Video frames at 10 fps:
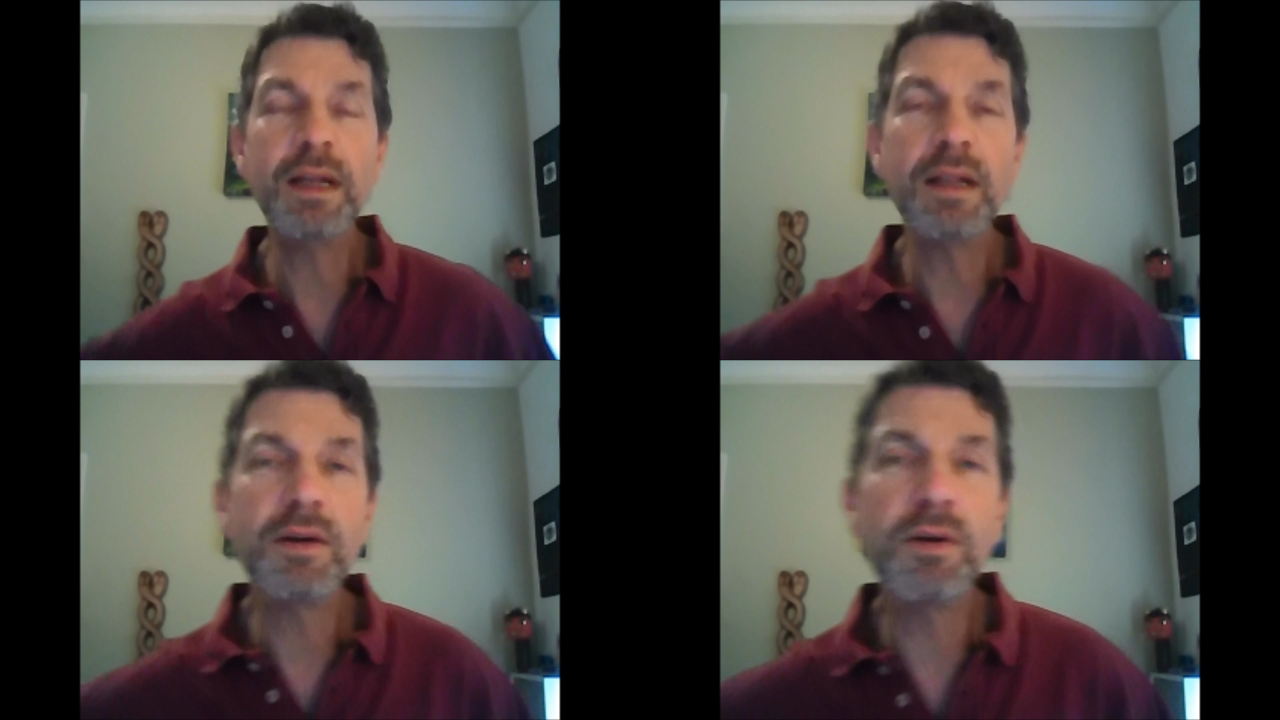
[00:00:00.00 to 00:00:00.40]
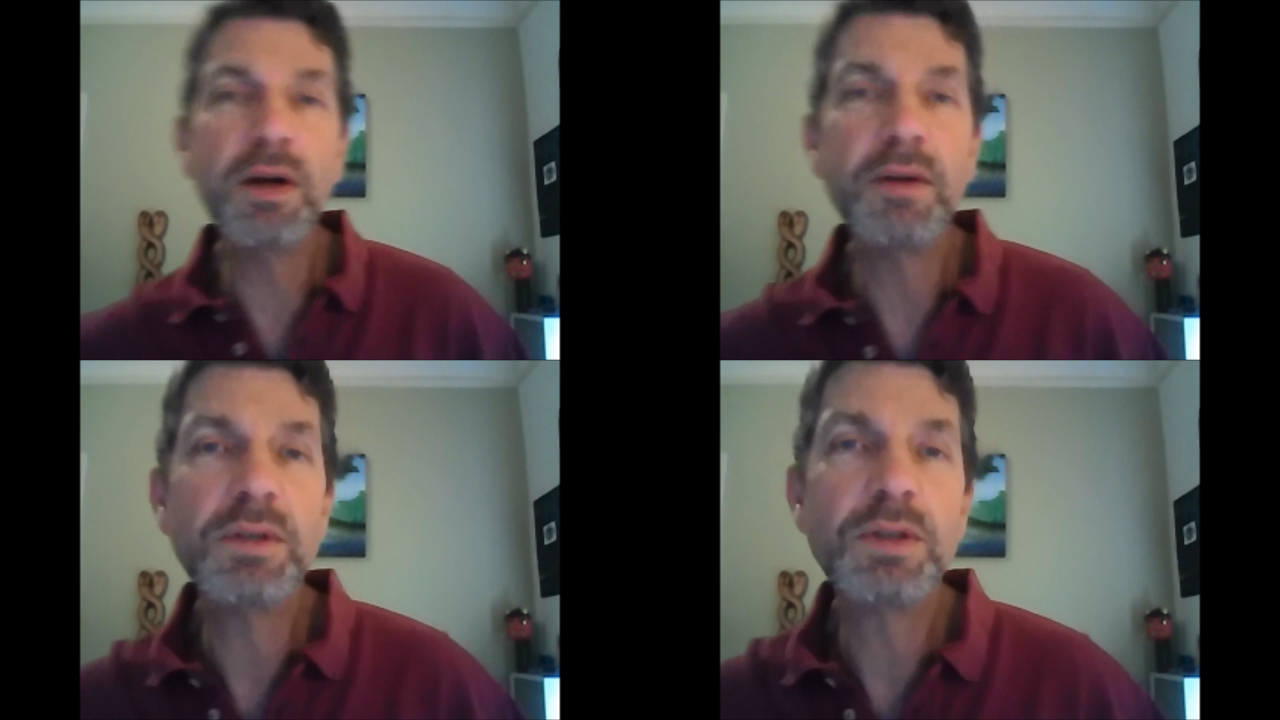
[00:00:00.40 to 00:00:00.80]

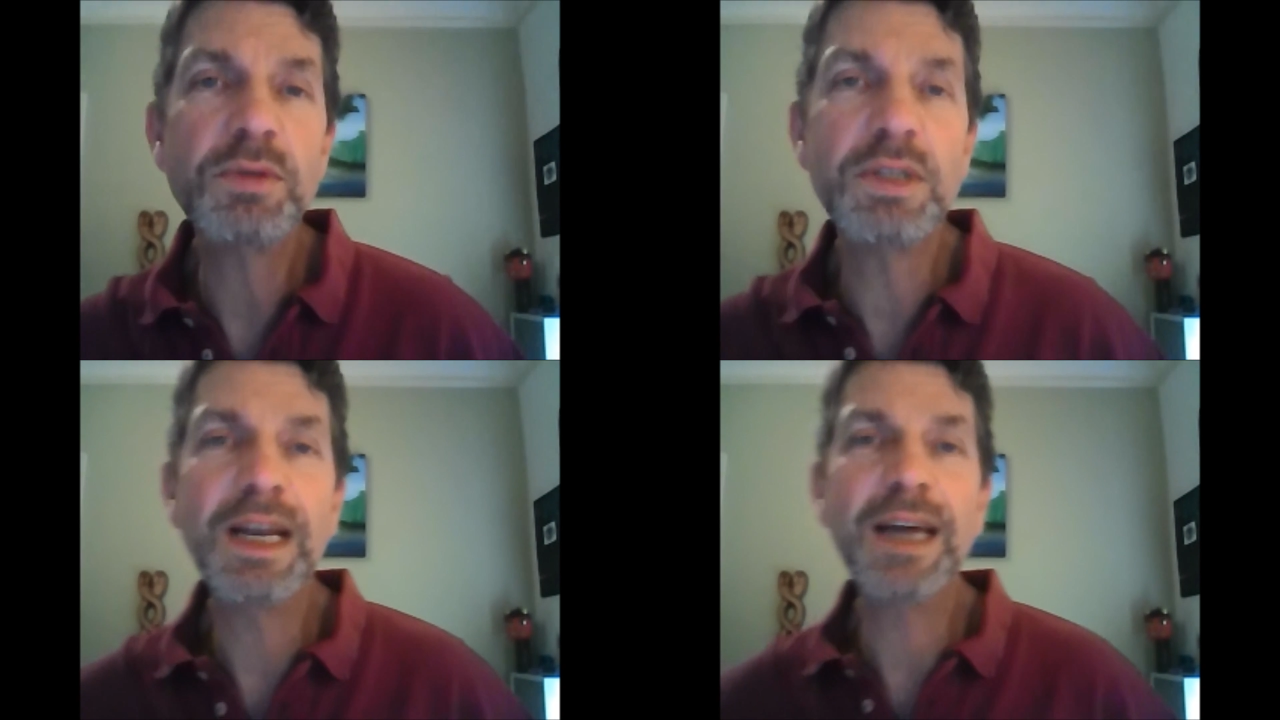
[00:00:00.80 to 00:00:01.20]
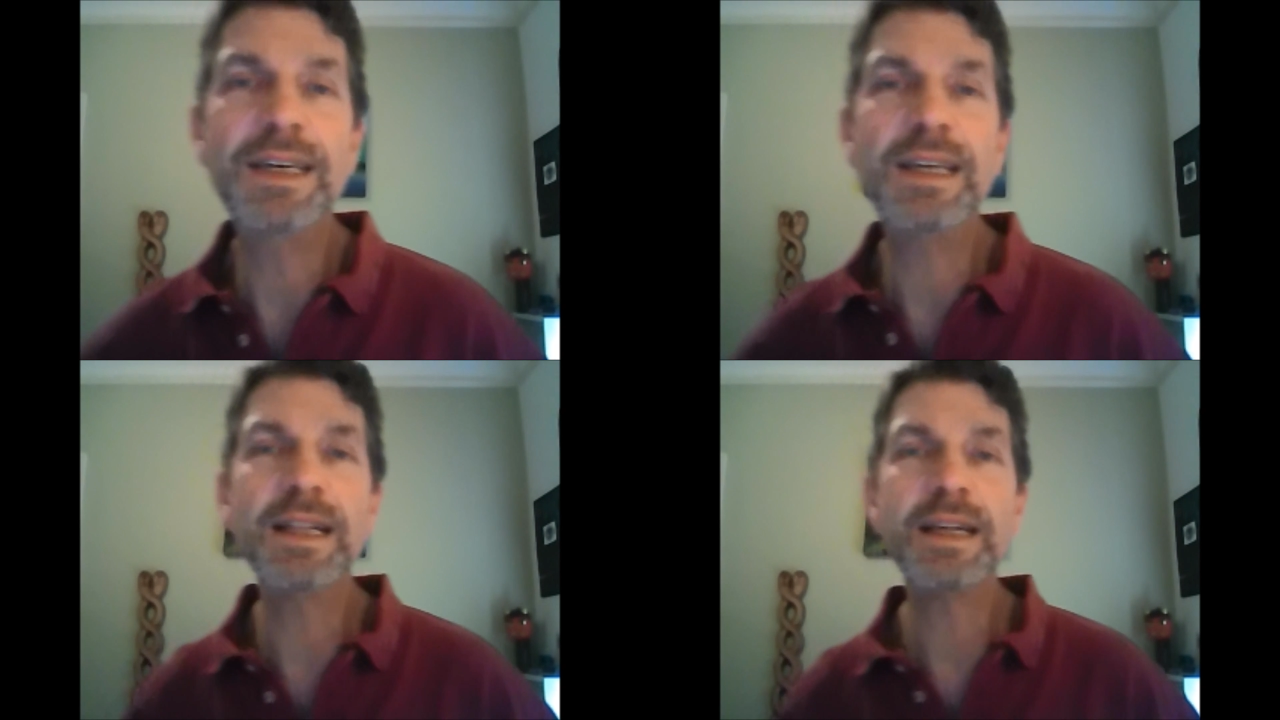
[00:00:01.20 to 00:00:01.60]
Illinois, which was an
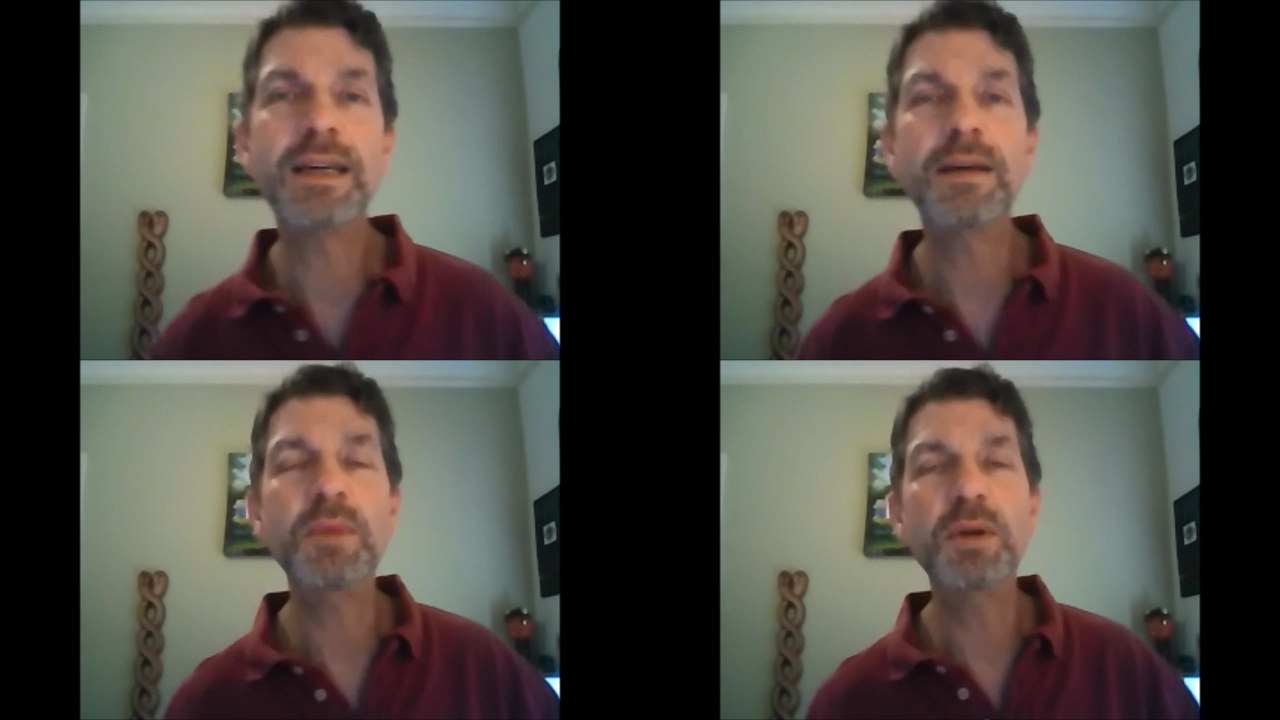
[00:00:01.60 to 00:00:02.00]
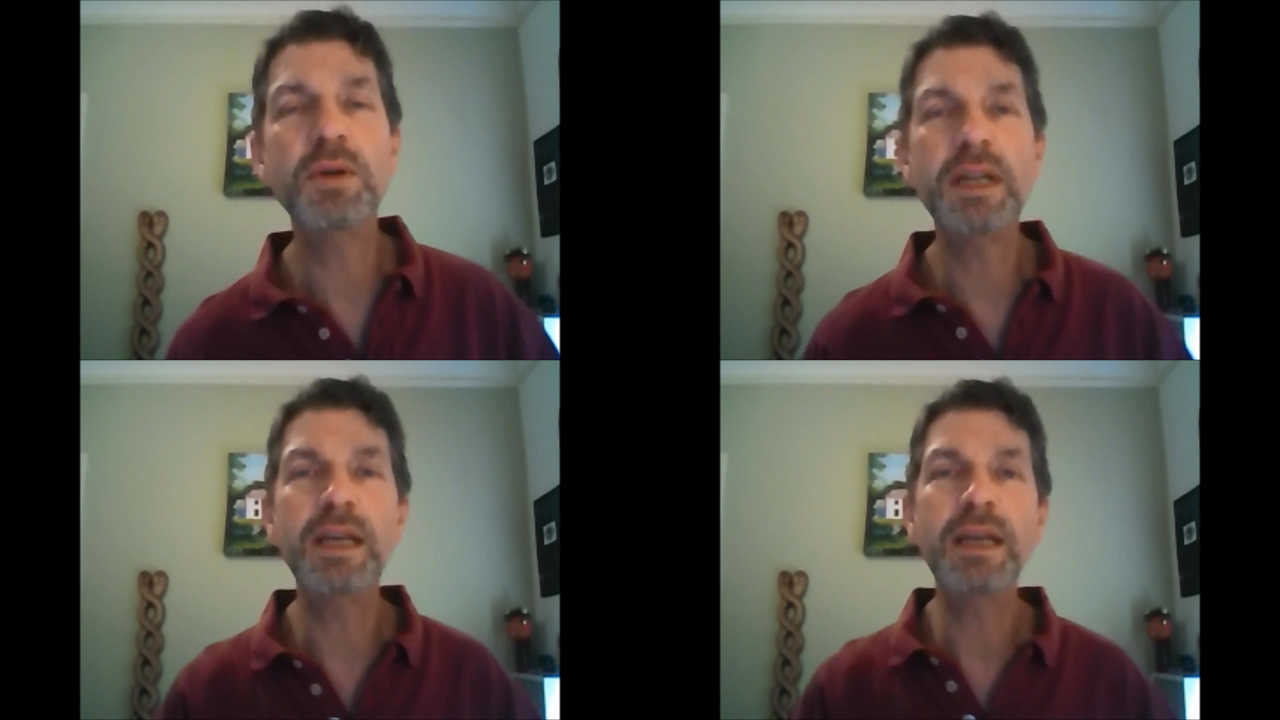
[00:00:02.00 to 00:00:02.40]
idyllic
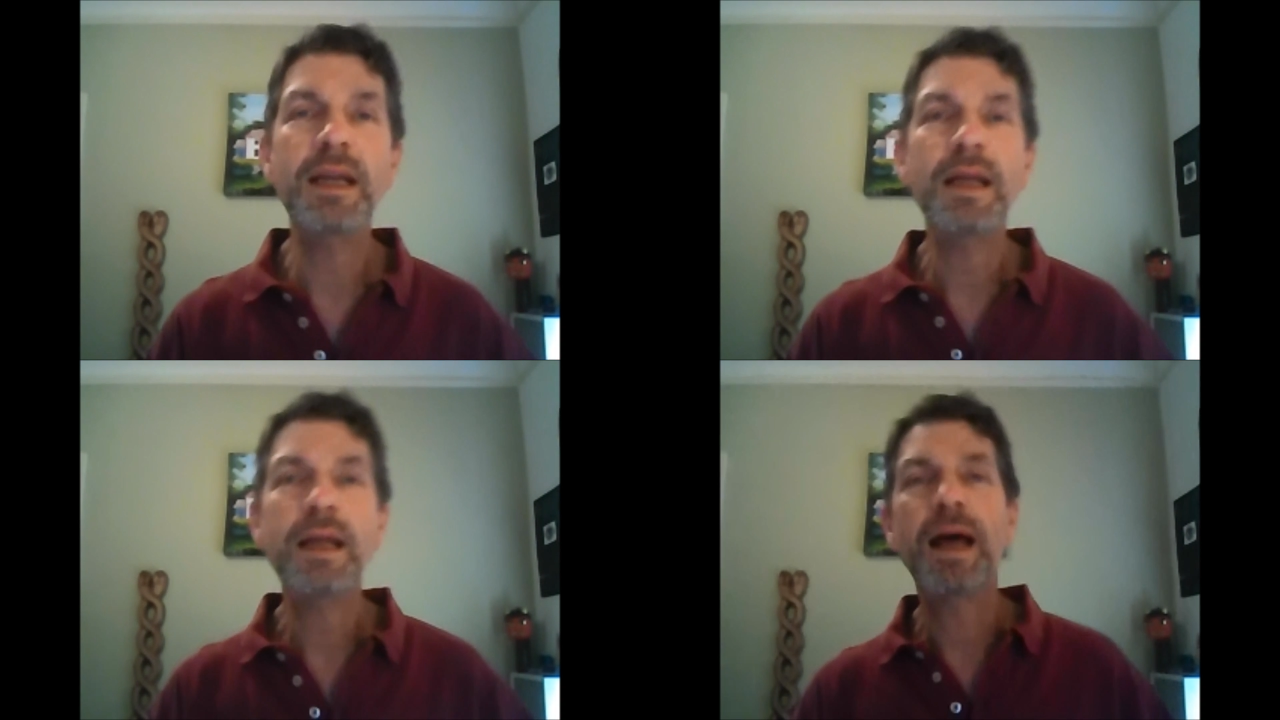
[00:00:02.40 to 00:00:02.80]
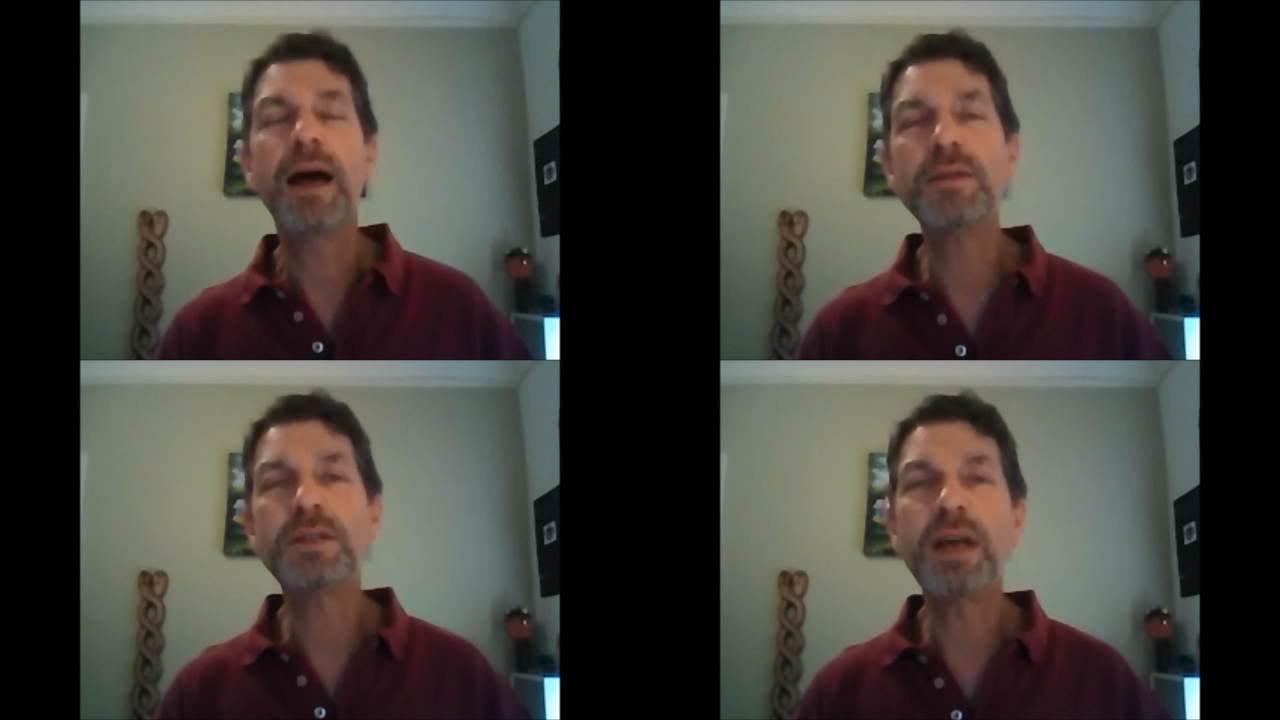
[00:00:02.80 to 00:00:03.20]
community
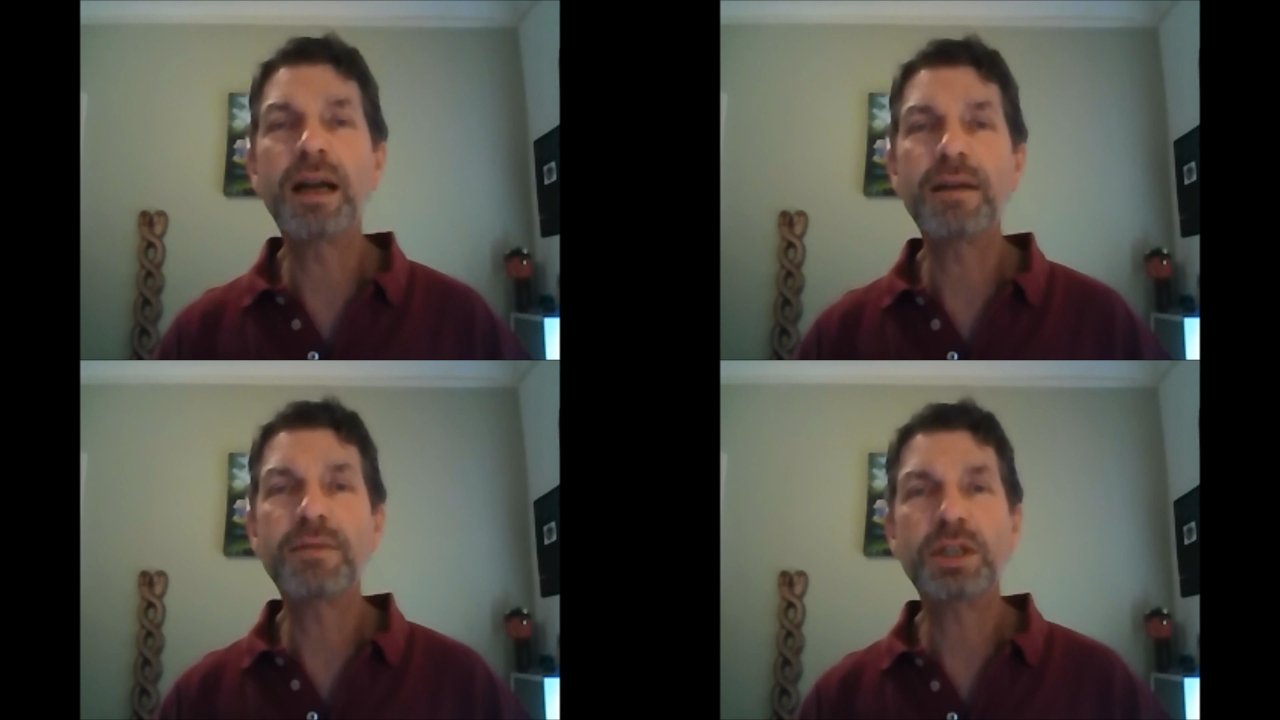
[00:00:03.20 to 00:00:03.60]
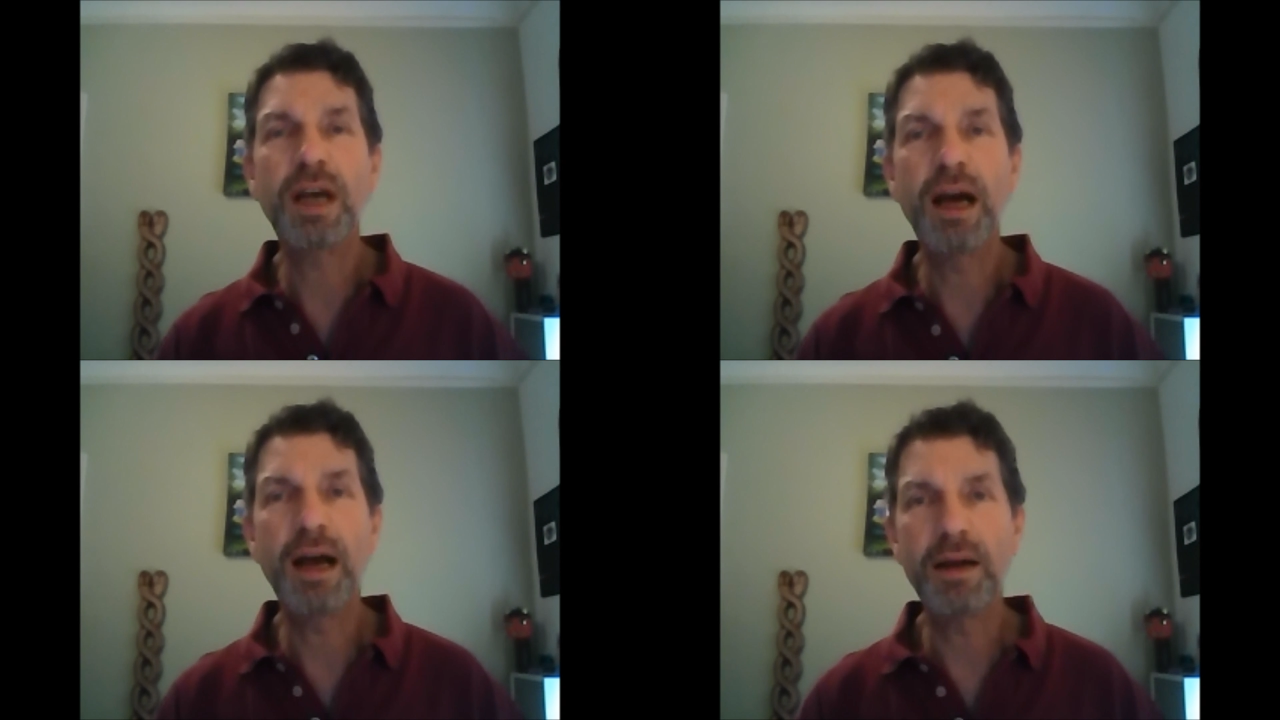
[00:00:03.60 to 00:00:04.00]
outside of
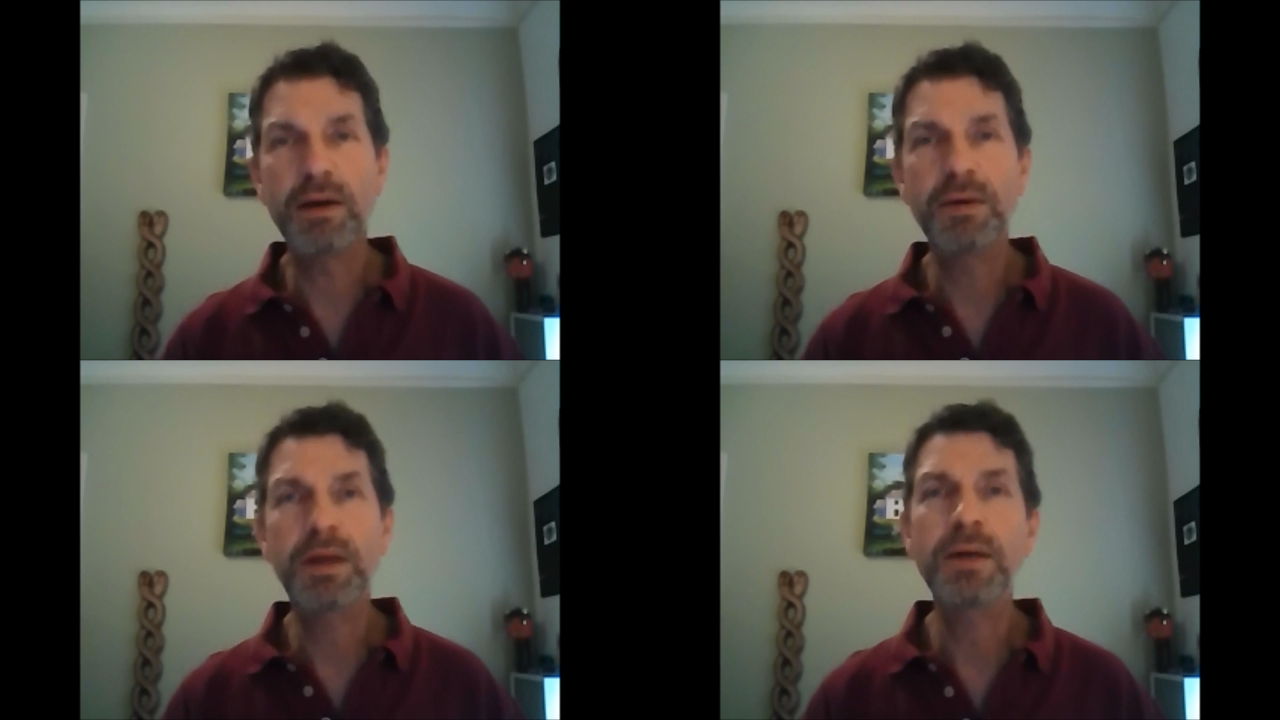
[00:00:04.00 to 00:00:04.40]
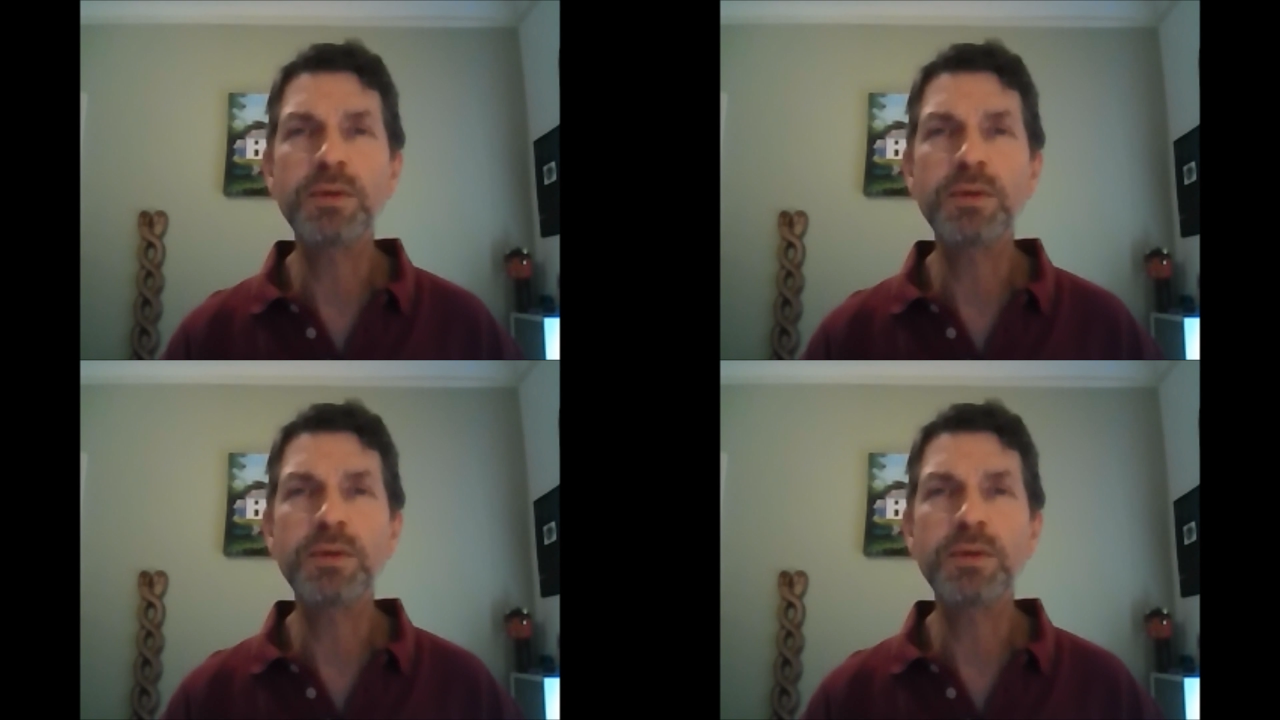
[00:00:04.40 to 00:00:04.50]
Chicago.